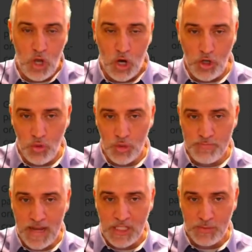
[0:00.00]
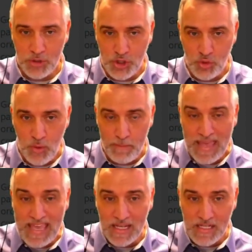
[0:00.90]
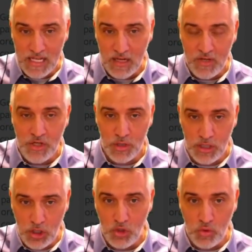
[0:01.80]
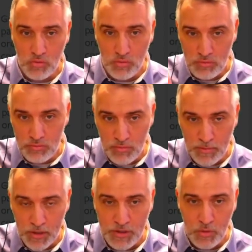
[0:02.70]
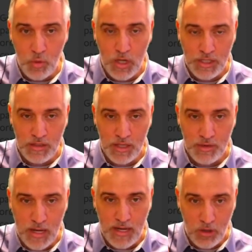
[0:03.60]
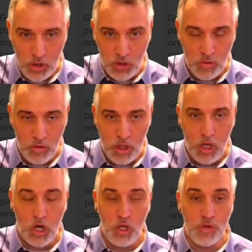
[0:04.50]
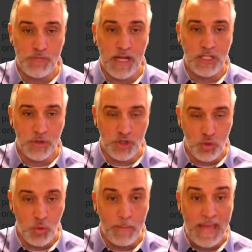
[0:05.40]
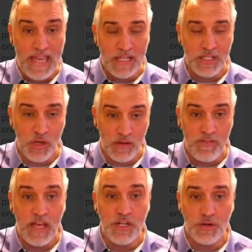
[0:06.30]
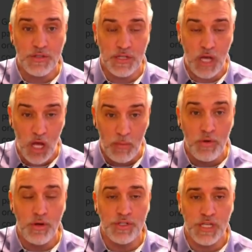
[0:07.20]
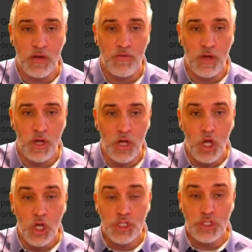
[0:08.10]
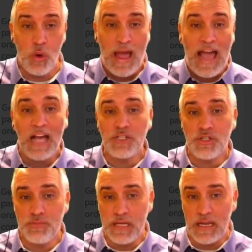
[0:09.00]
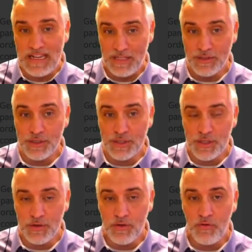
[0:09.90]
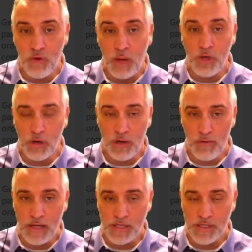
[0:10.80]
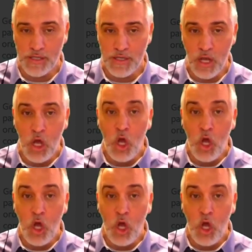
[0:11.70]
Are you responsible to repent individually? You, the person watching this right now, you. Are you responsible to repent, to confess your sin, to humble yourself so as to be cleansed from your unrighteousness?